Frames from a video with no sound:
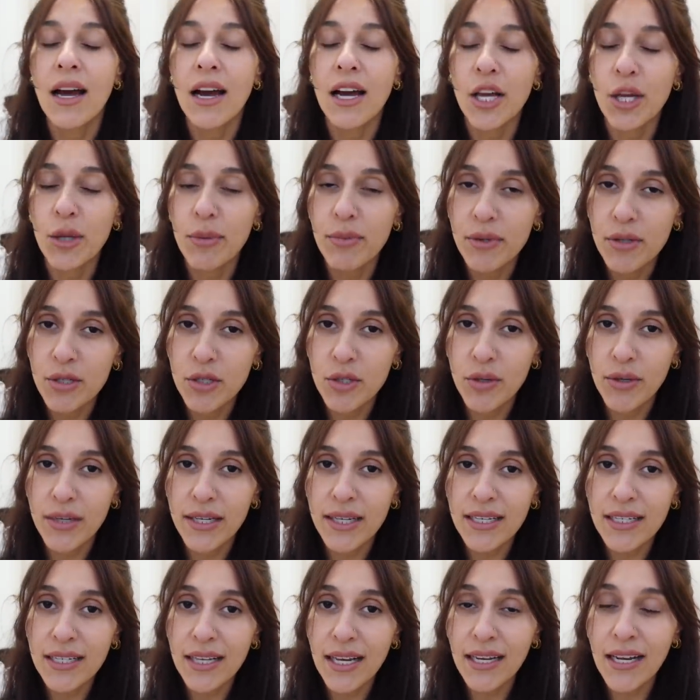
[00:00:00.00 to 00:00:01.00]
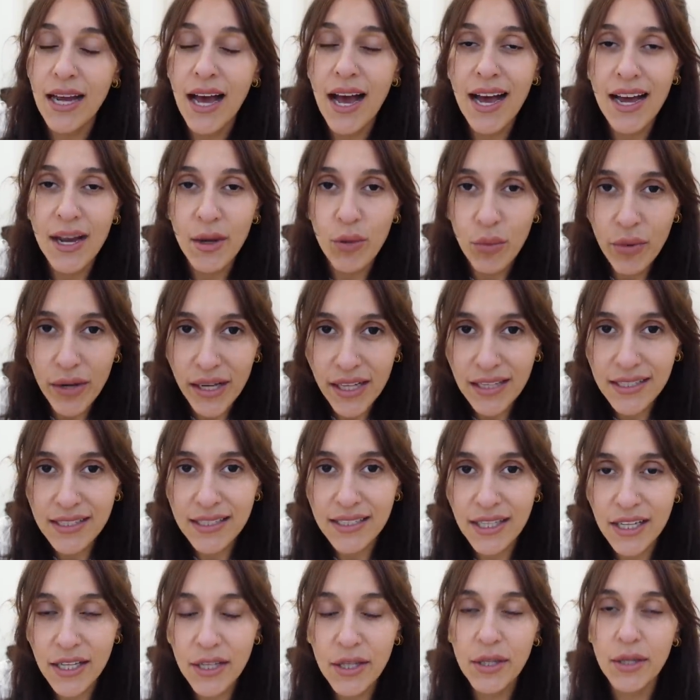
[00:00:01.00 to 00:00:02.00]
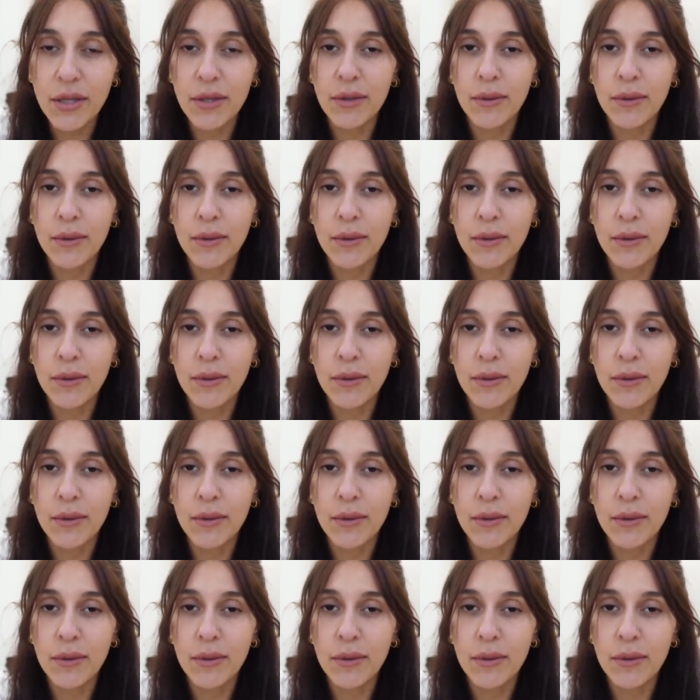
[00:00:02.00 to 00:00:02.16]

Hope you enjoyed it. And I will see